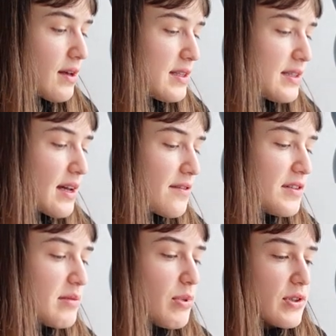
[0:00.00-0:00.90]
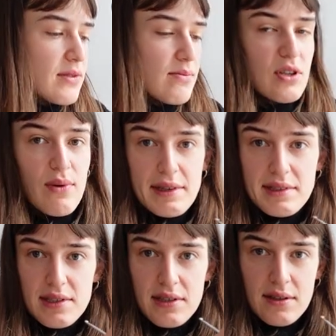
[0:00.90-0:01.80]
I stuff the bottom
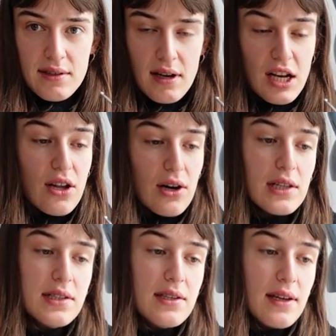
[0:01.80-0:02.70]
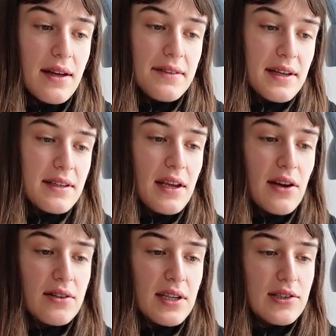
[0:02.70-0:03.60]
quite a lot, and then
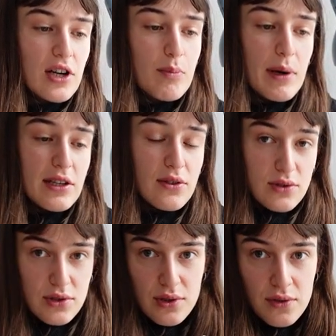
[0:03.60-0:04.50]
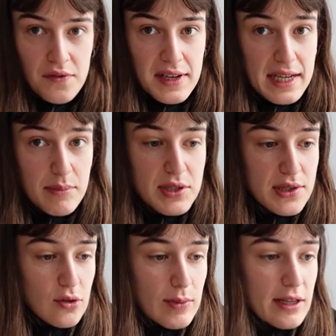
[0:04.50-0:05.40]
here on the top I don't fill it up
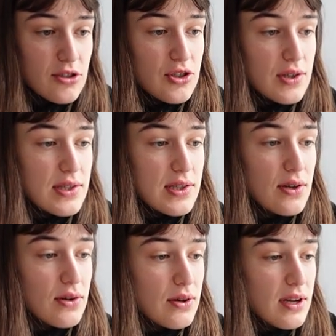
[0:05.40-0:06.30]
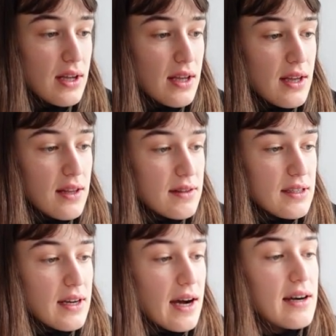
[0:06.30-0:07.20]
so much, just so
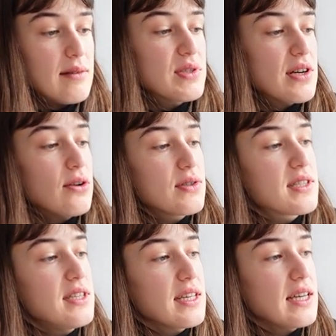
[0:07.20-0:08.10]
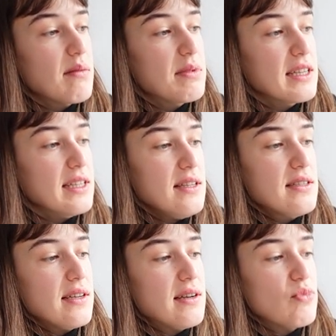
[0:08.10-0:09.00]
that the arms are not sticking up like
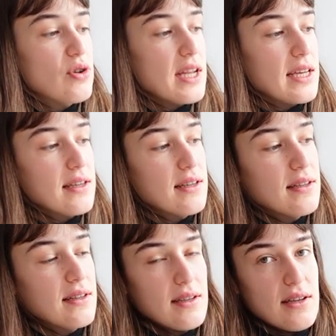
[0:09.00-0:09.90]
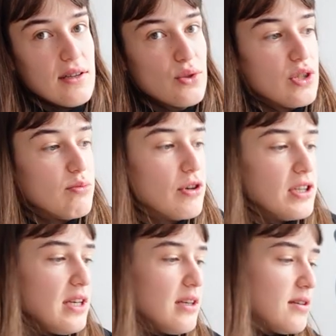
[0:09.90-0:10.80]
this, they're more like to the
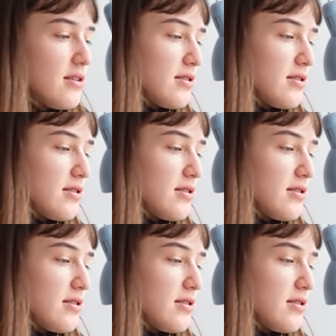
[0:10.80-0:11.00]
body.